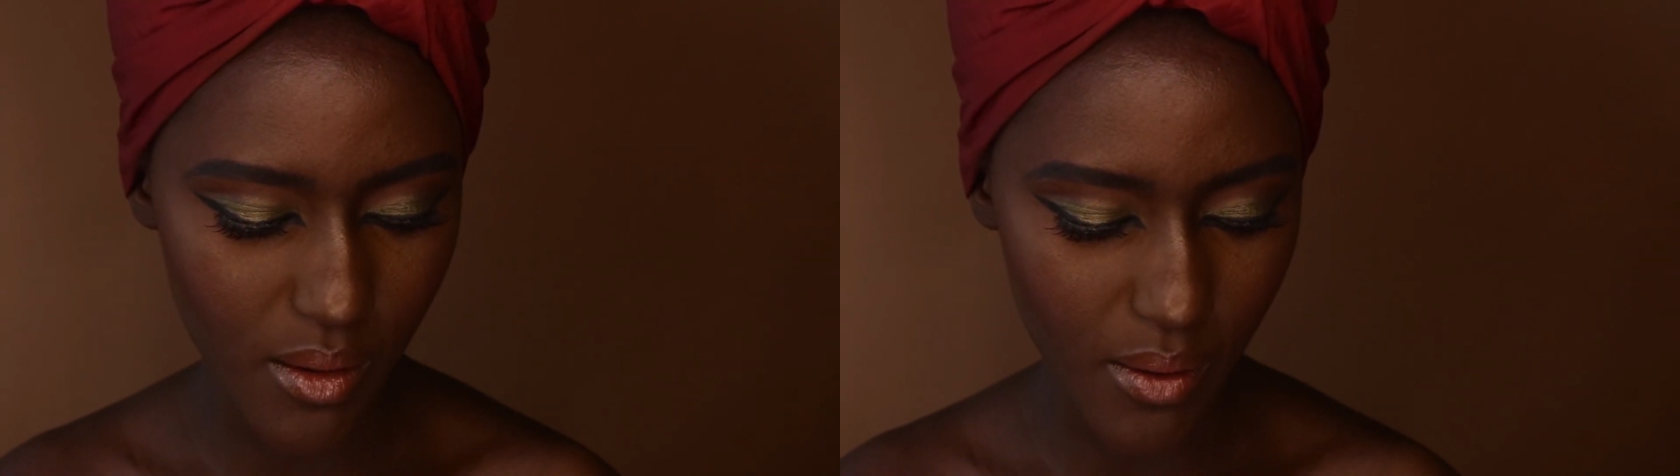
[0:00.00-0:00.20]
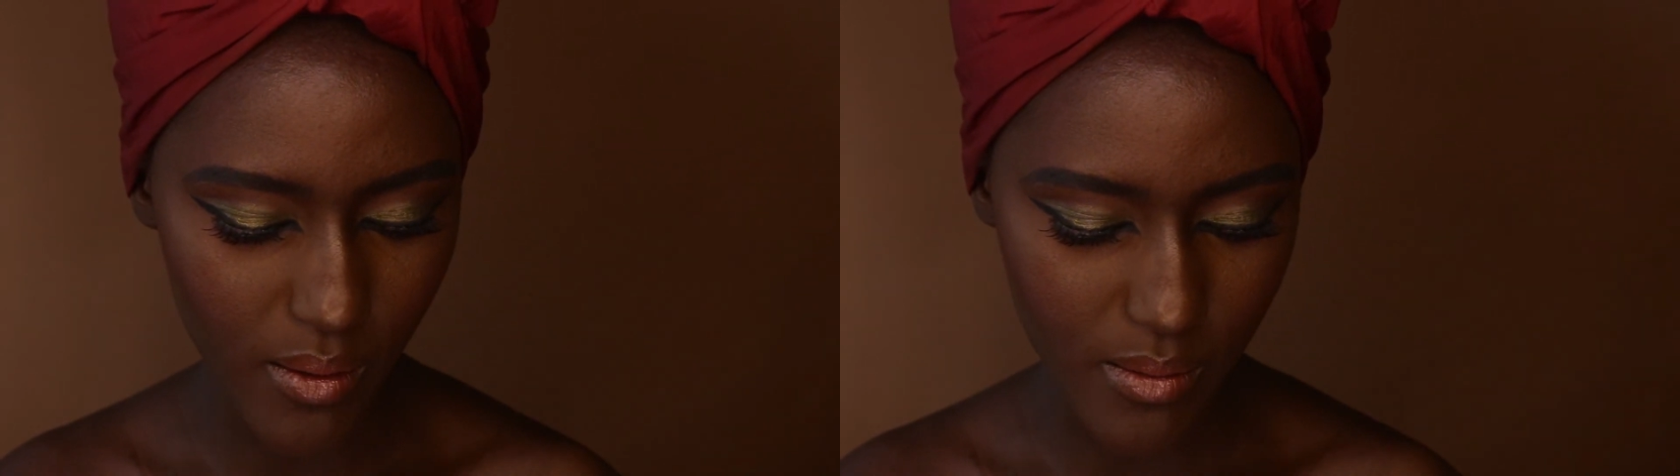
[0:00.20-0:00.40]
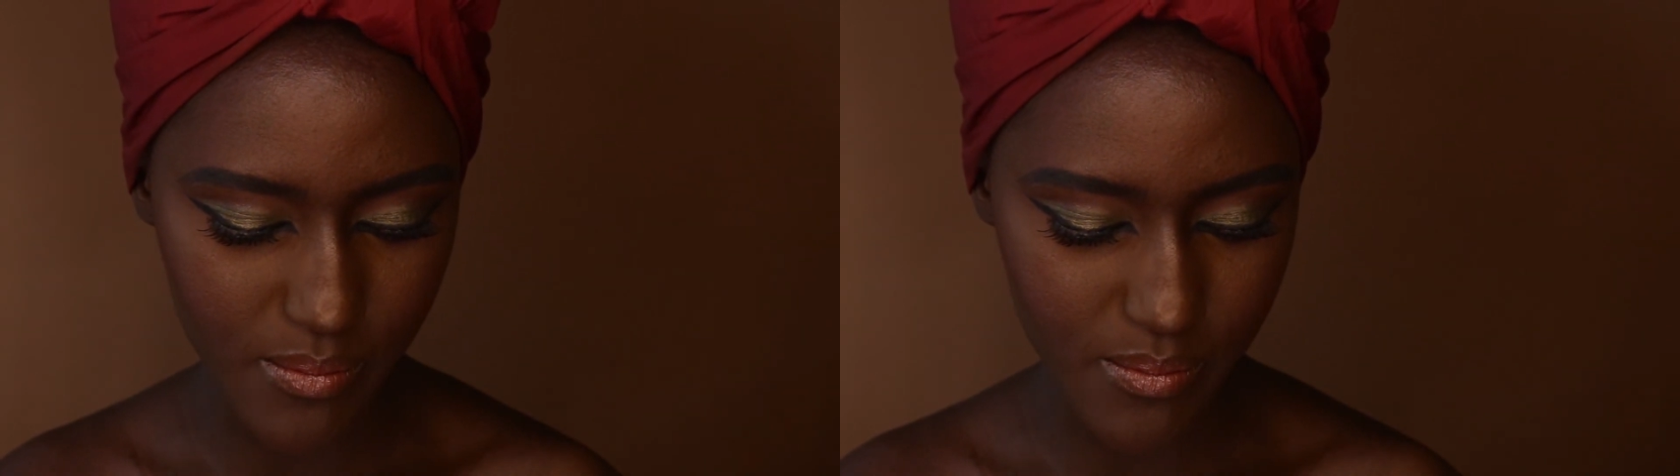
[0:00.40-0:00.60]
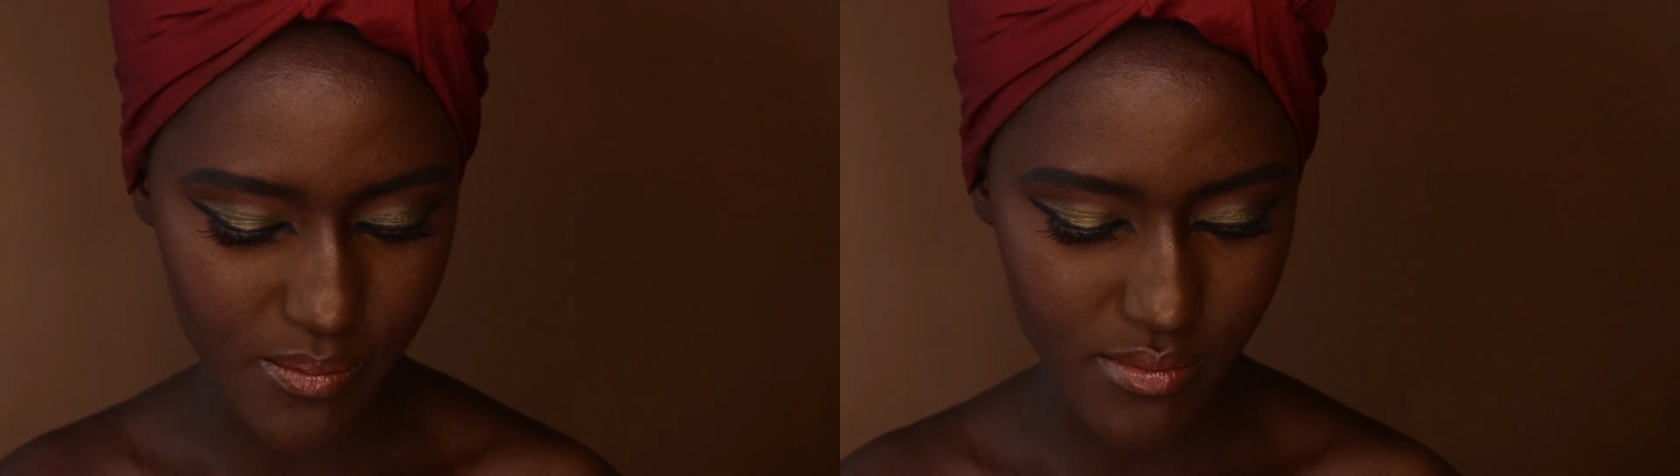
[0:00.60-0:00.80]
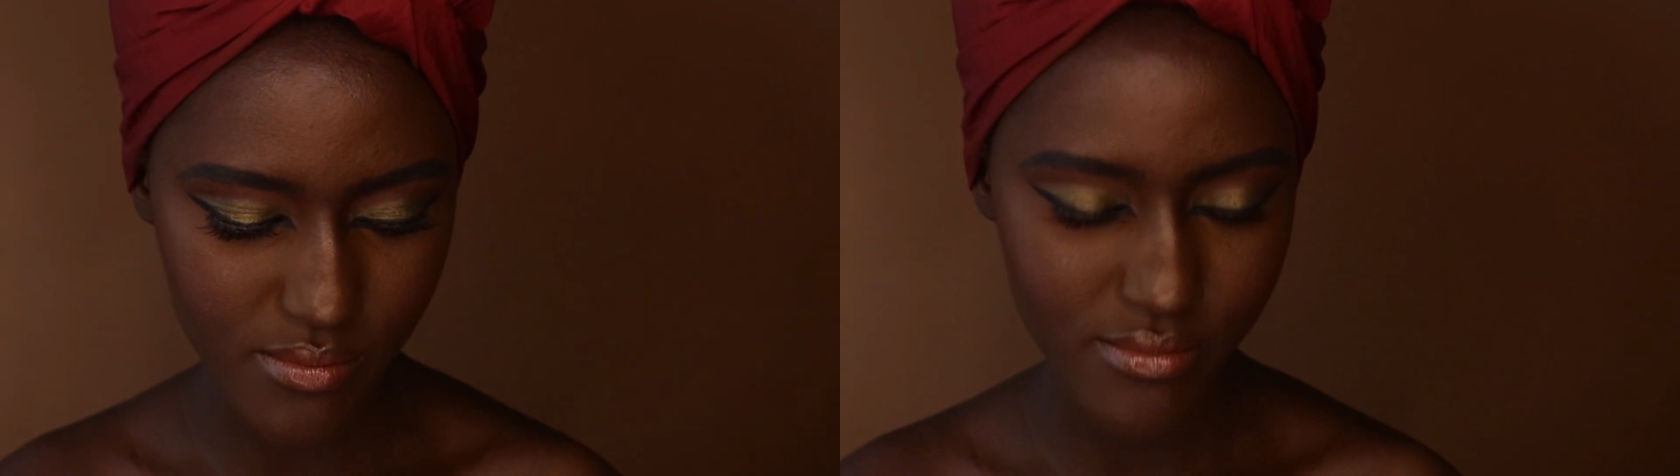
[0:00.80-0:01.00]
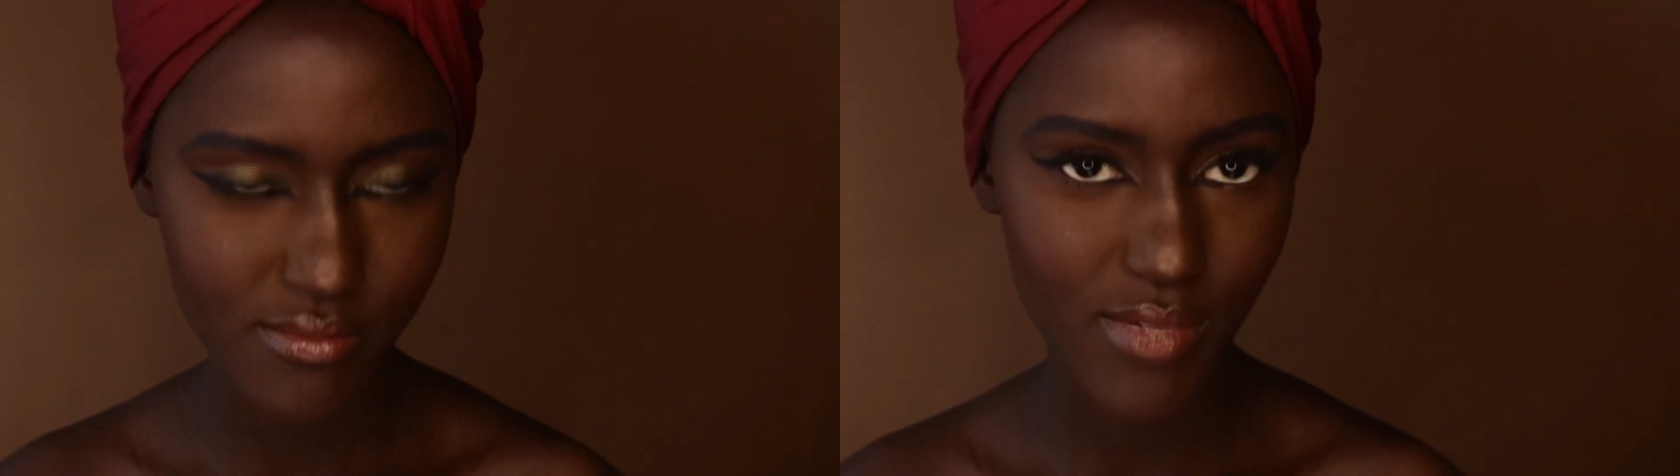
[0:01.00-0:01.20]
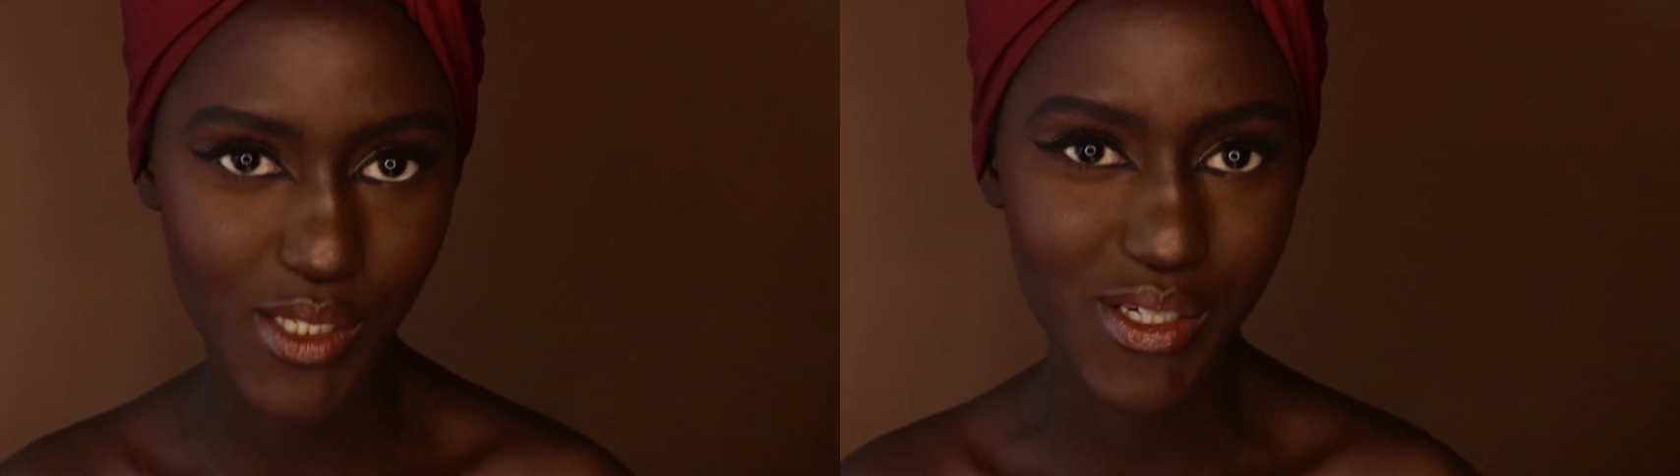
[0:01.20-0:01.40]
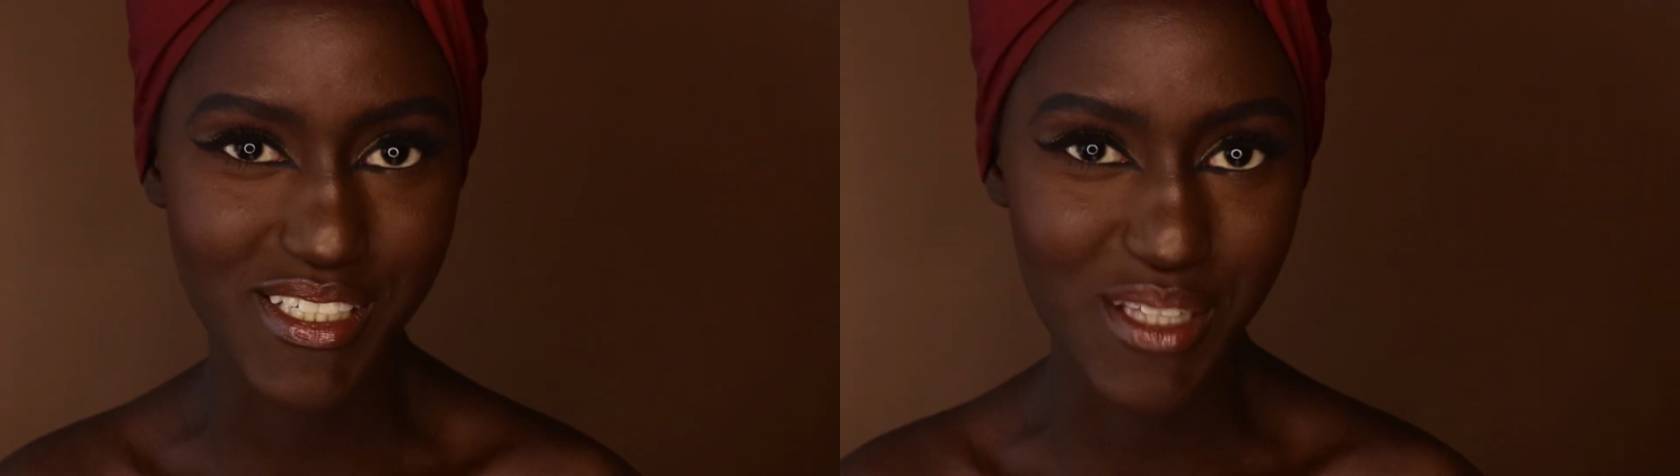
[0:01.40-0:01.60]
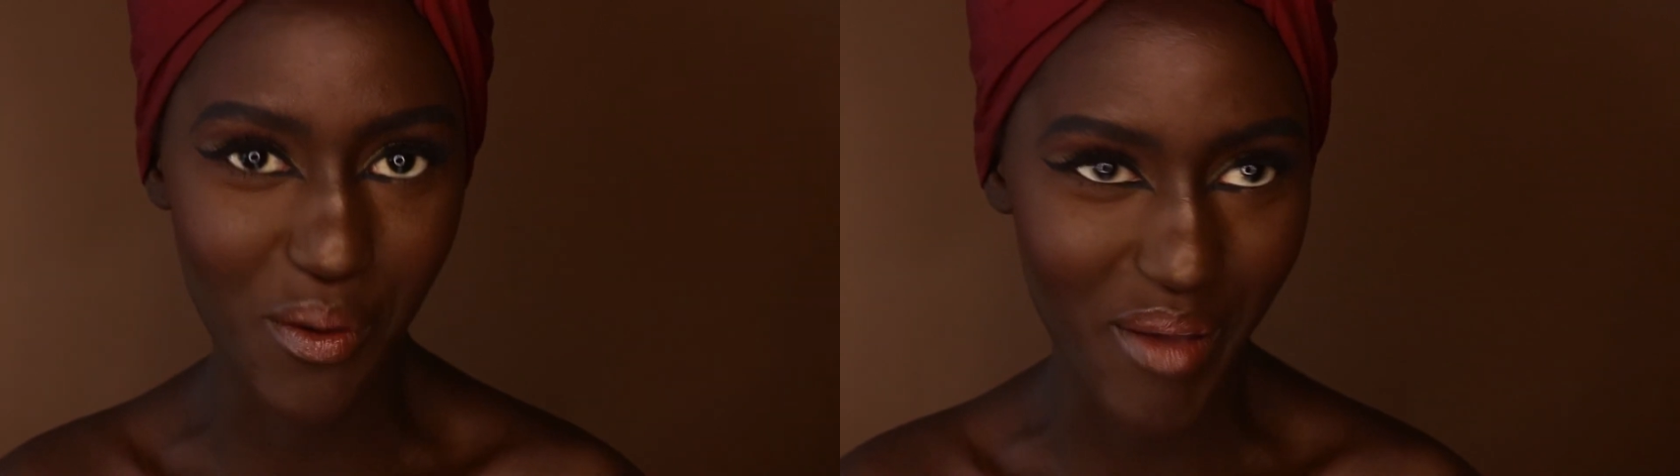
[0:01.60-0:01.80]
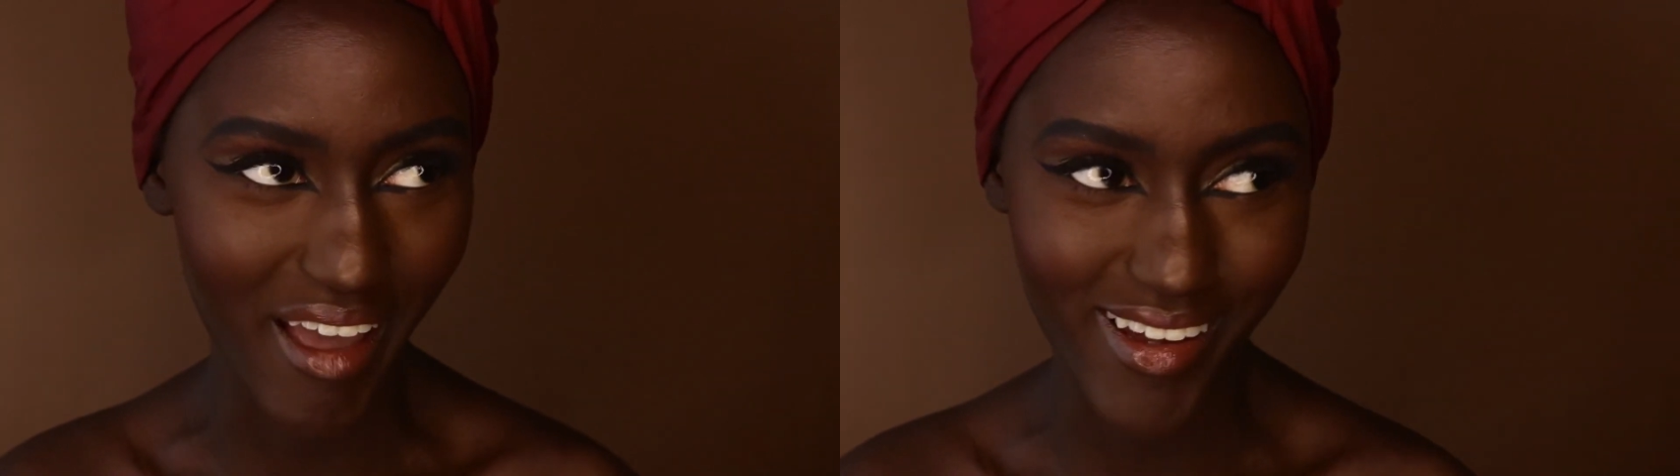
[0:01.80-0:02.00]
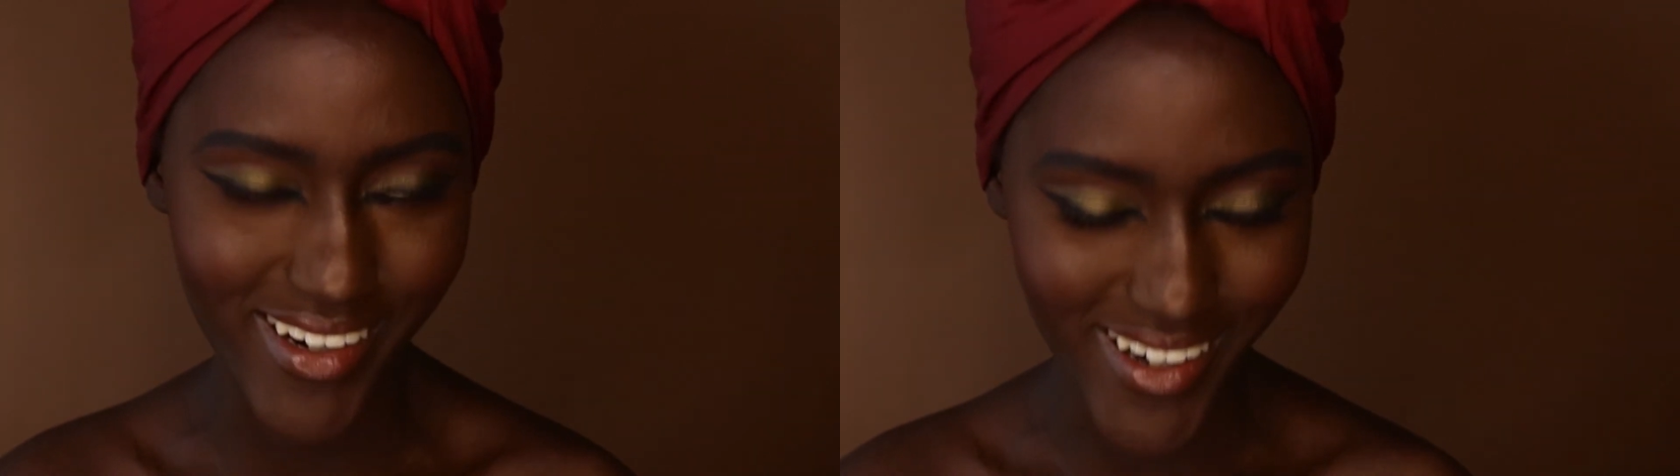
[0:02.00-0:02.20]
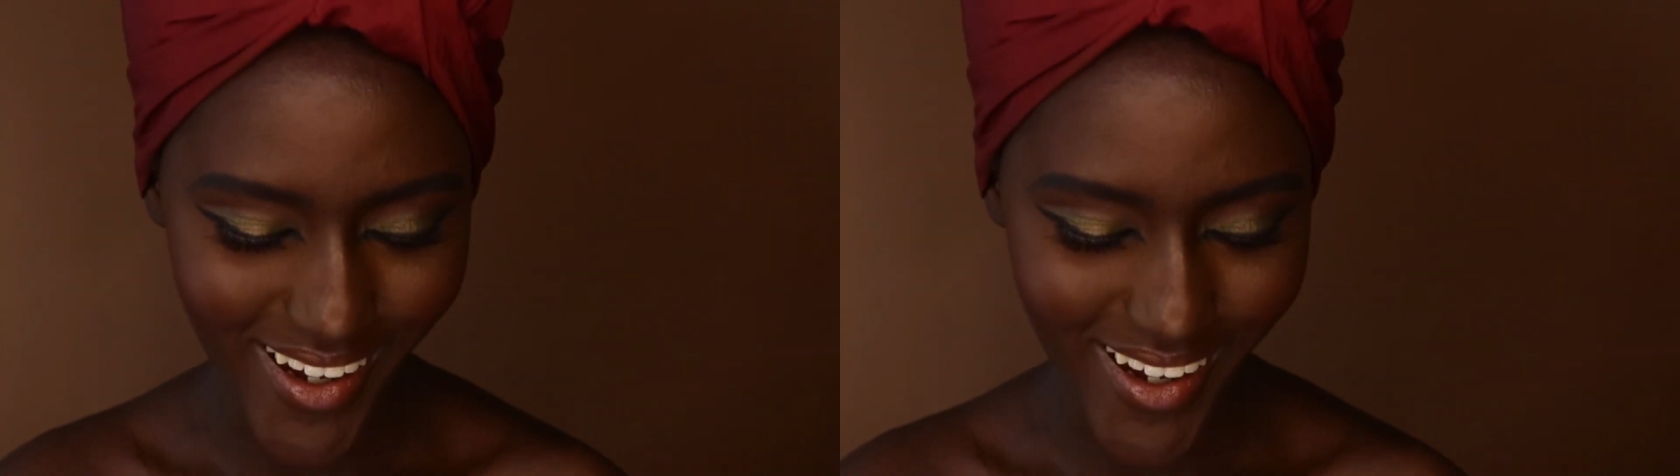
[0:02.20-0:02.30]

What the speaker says: but you can still paint.